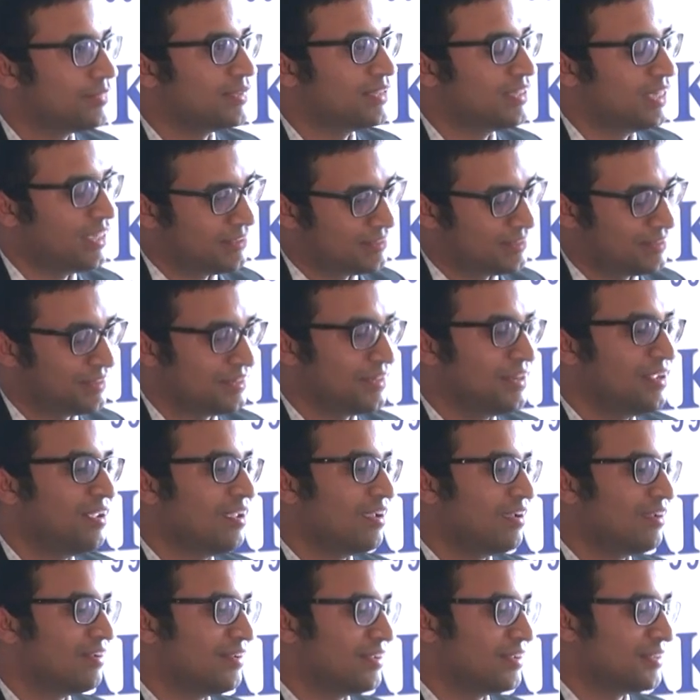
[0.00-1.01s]
Right, sir.
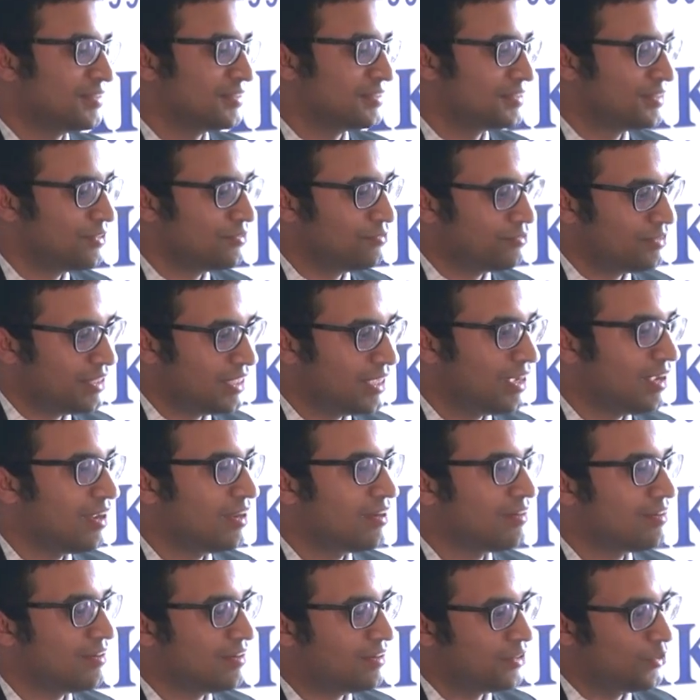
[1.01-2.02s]
Sir, we
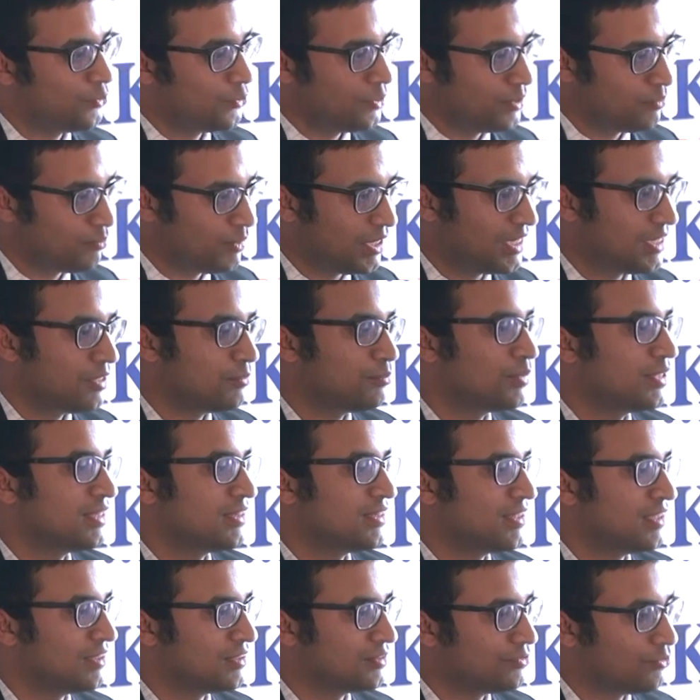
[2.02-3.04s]
are doing multiple
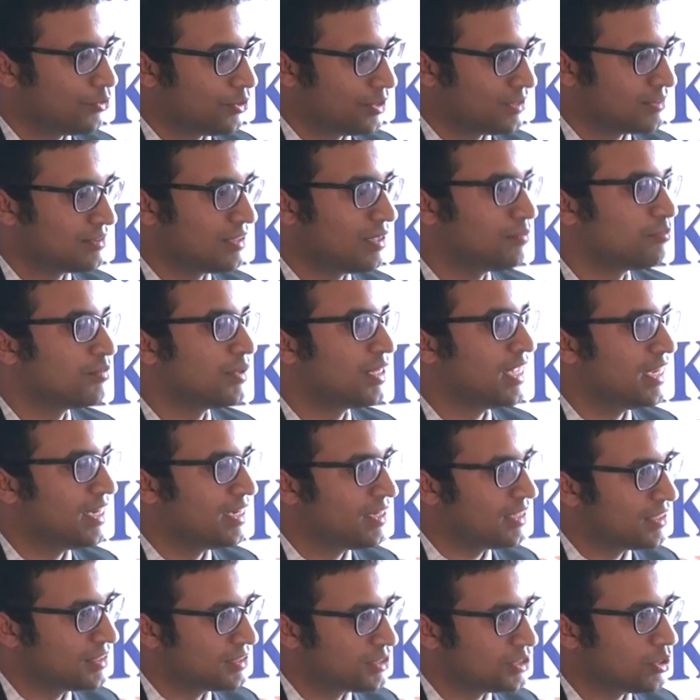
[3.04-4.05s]
things. For example,
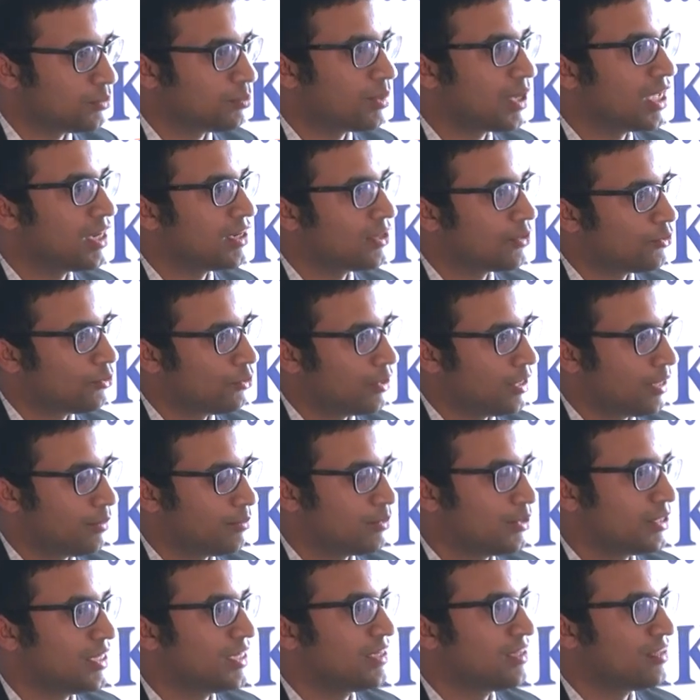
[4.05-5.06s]
India and Japan are
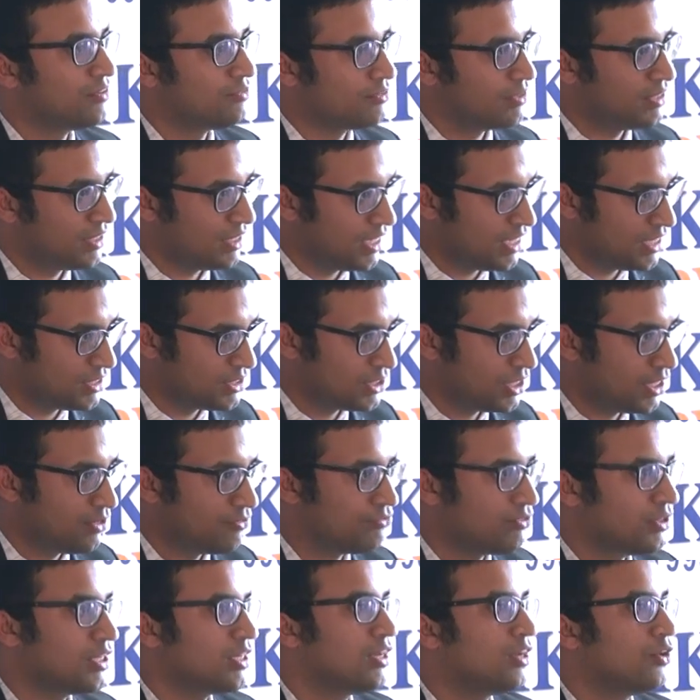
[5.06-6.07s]
collaborating with Asia
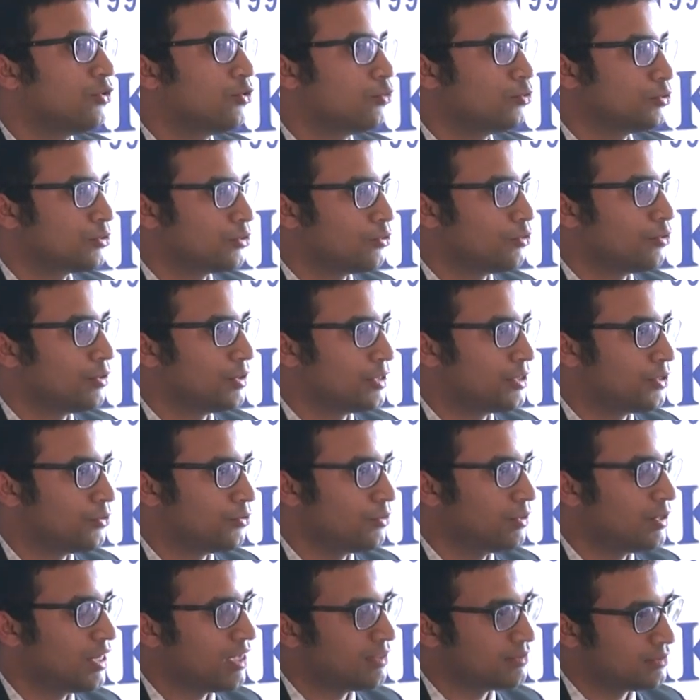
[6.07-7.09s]
Africa Growth
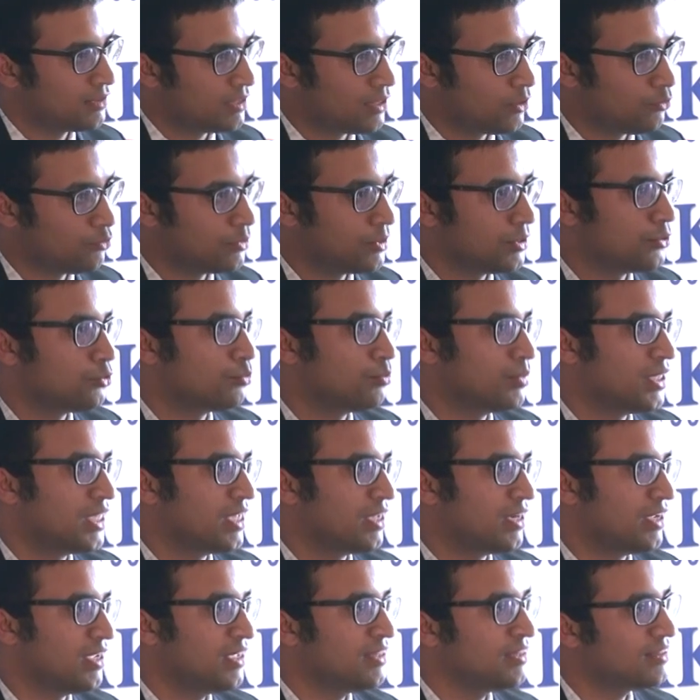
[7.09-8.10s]
Corridor as a counter to
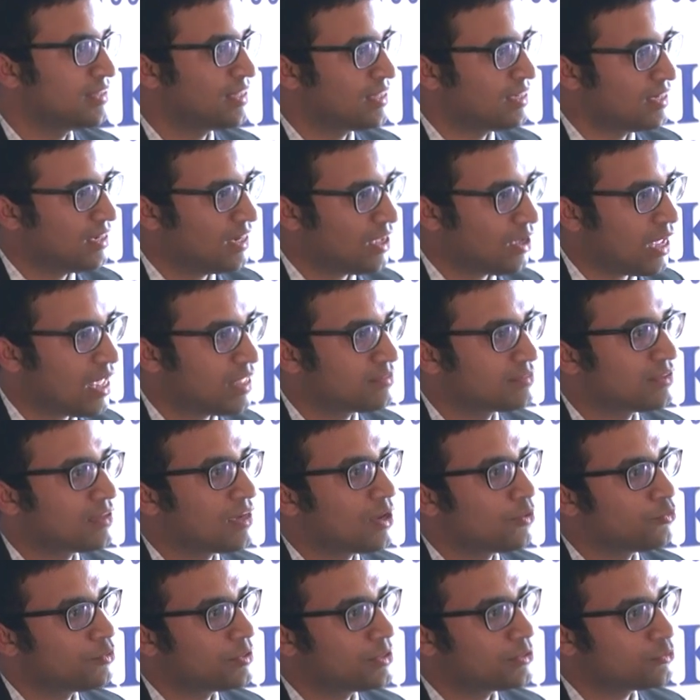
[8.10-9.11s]
BRI. Then, as a
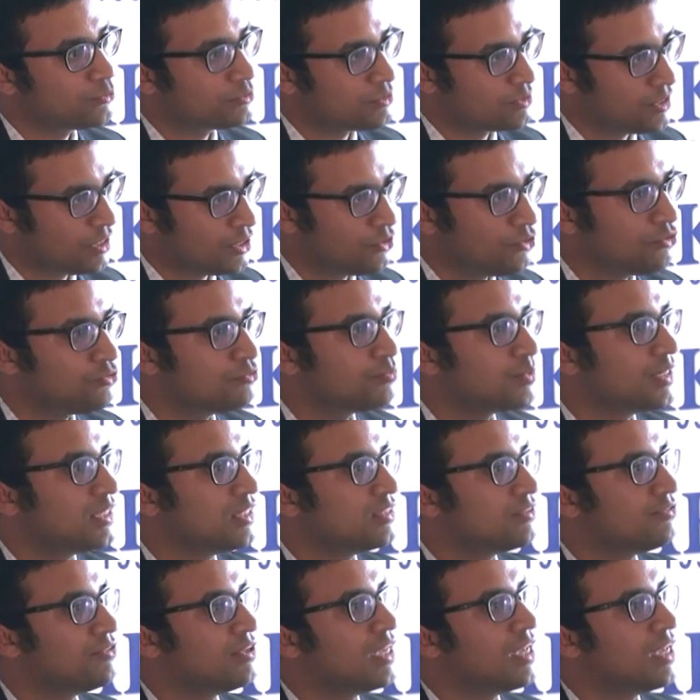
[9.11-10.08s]
counter to String of Pearls,